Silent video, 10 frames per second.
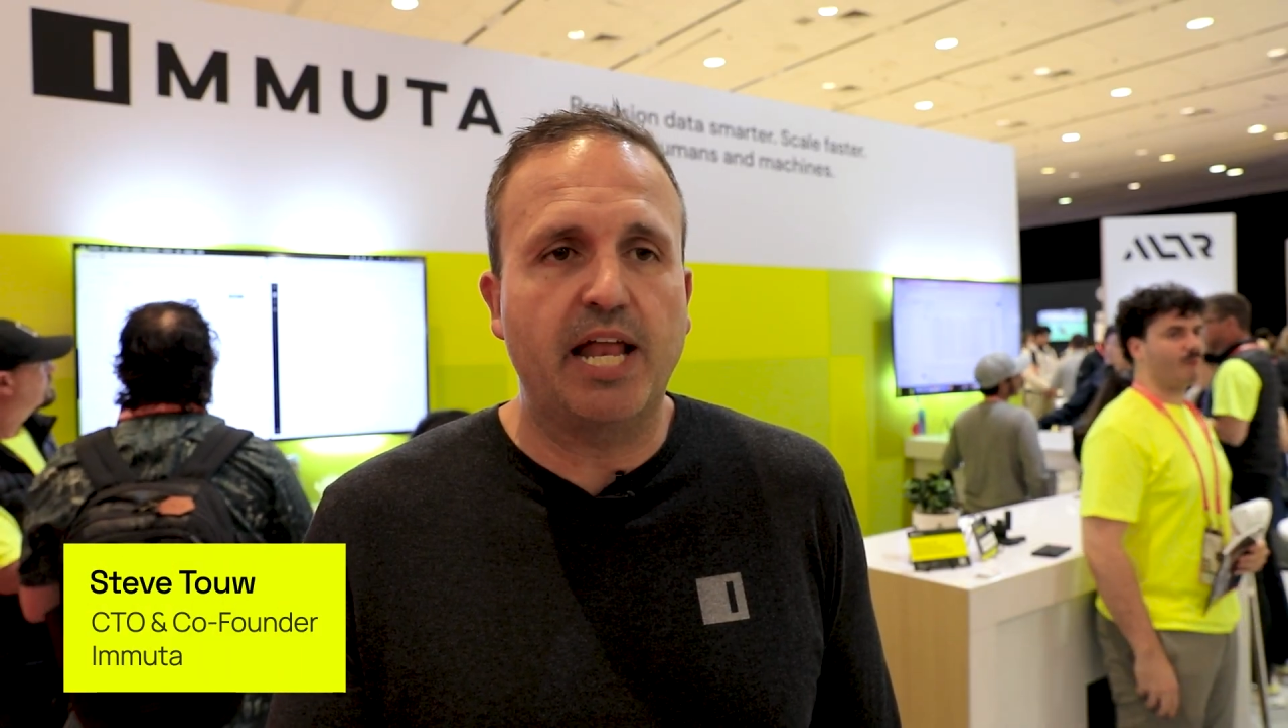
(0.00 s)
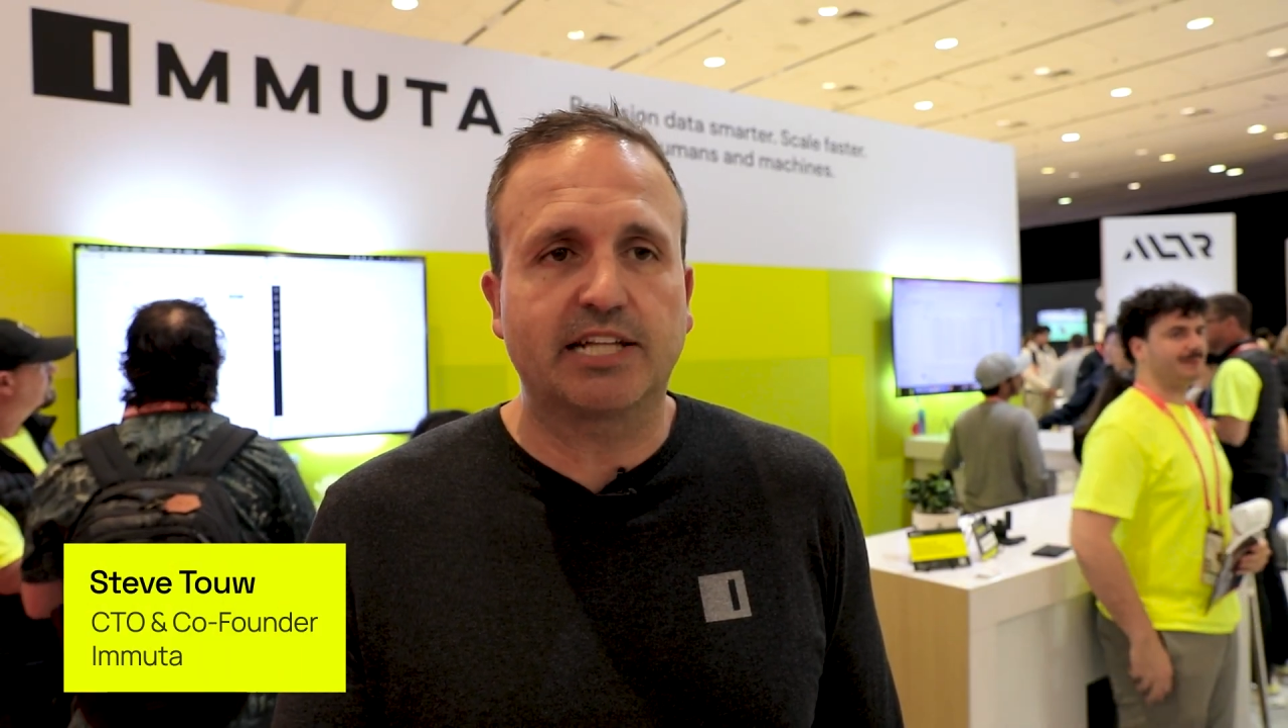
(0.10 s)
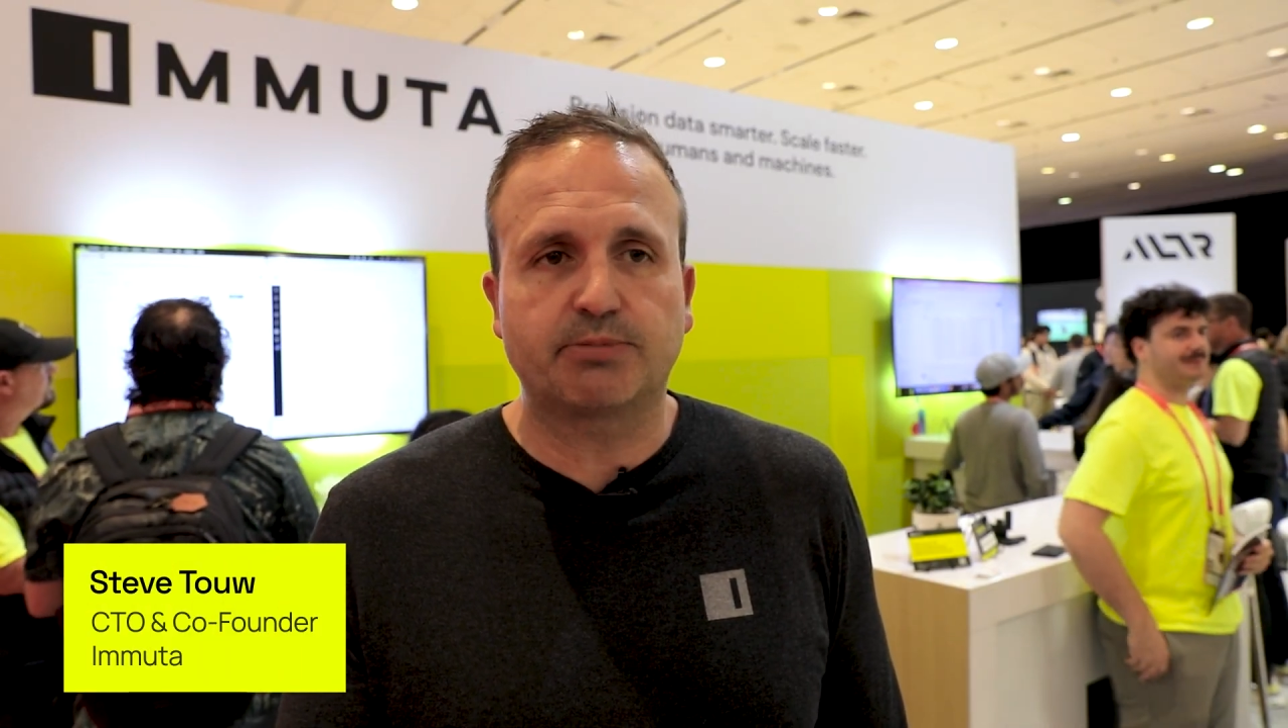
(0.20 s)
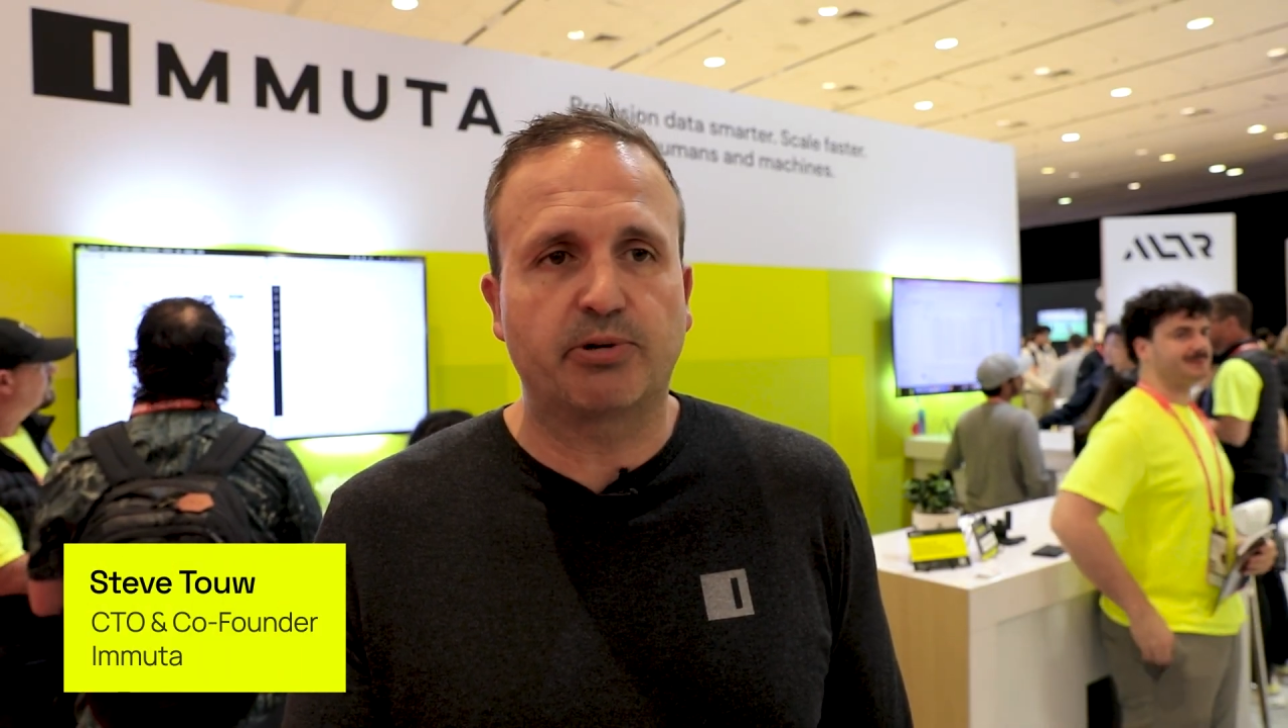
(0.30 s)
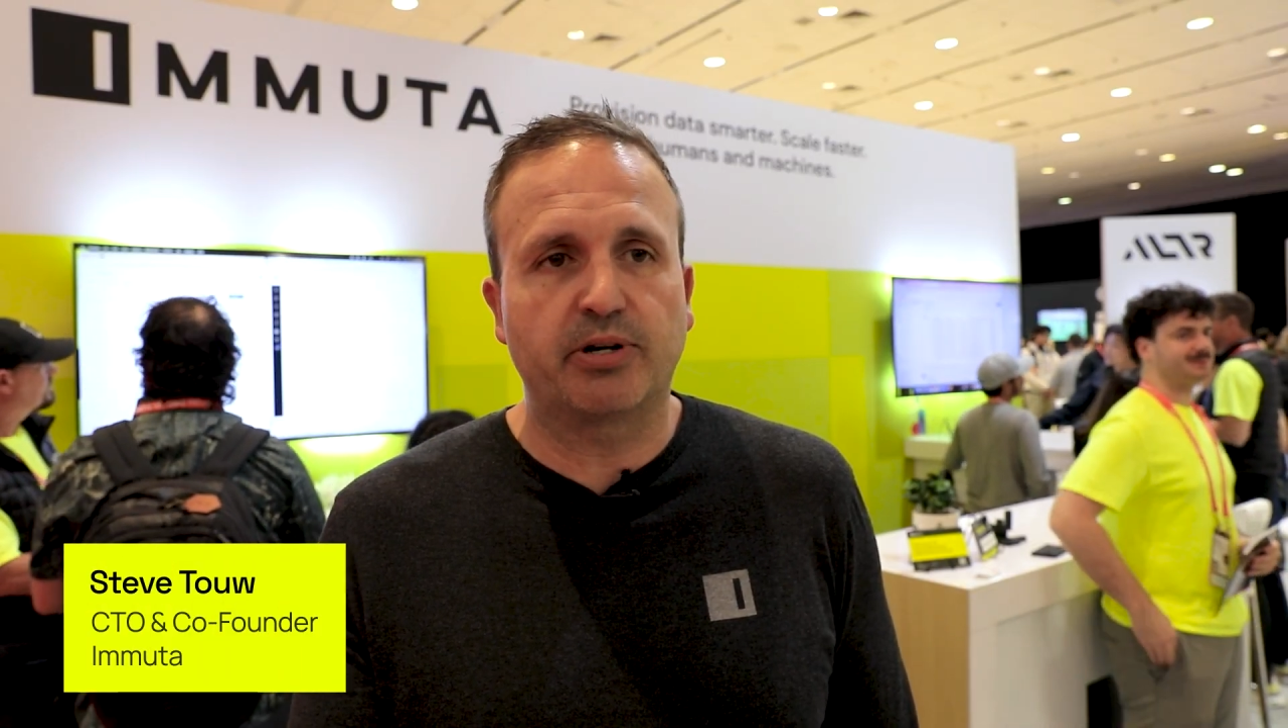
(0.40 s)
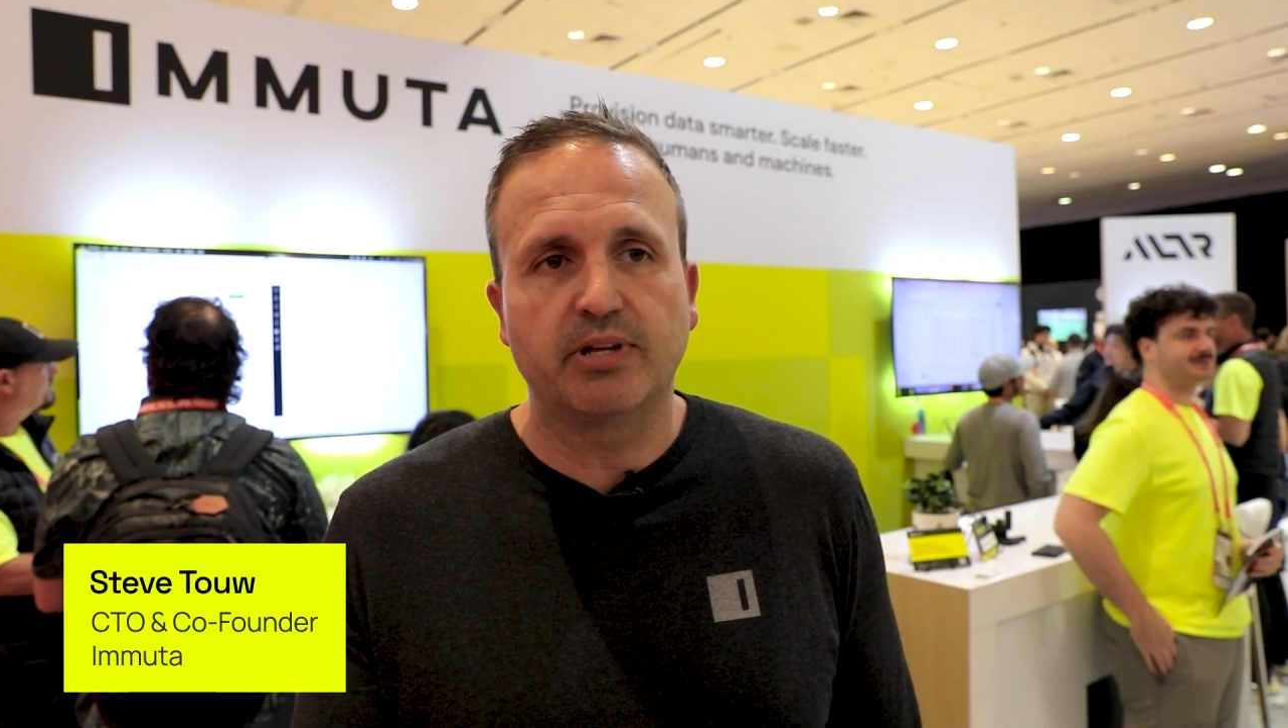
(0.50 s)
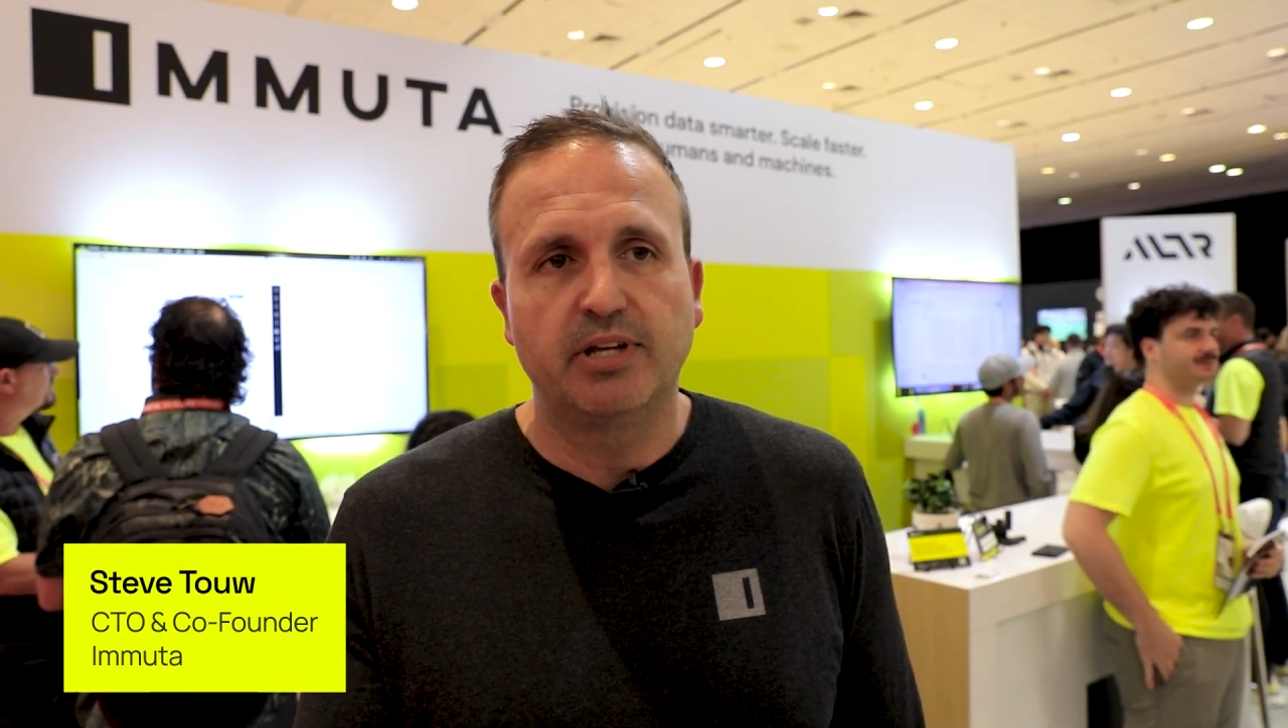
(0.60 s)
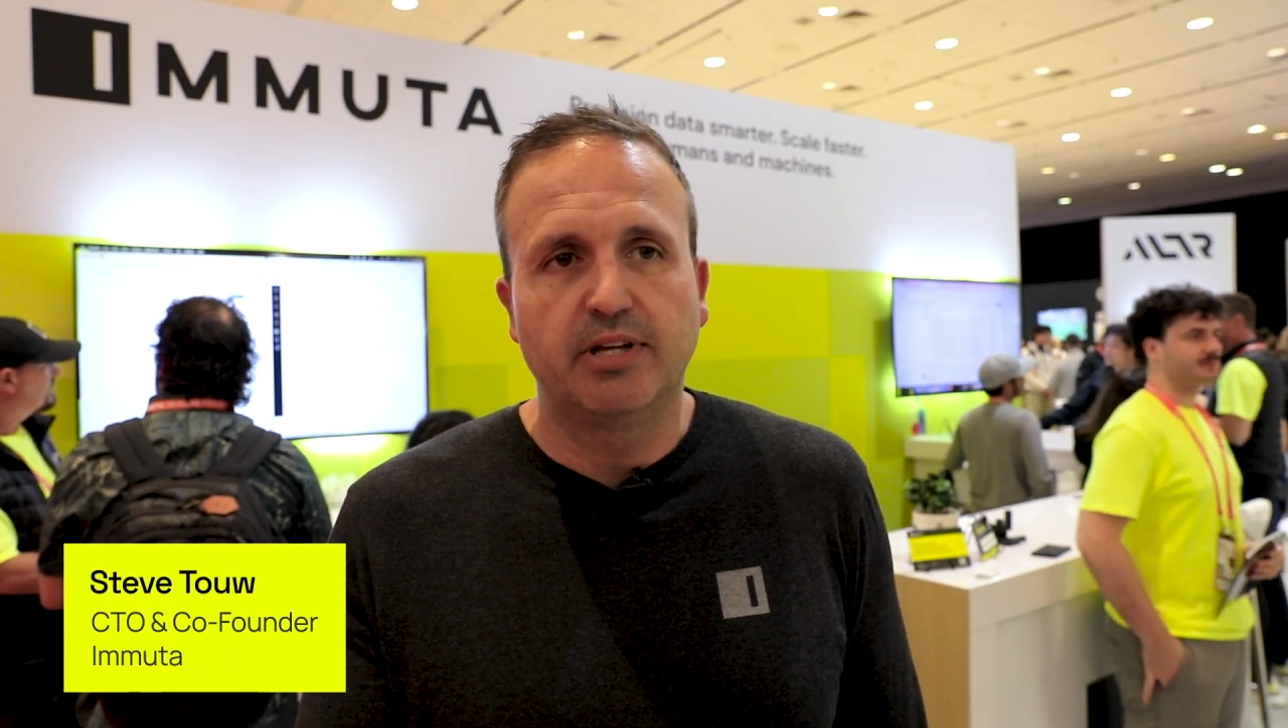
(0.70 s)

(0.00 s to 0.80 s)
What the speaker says: expert.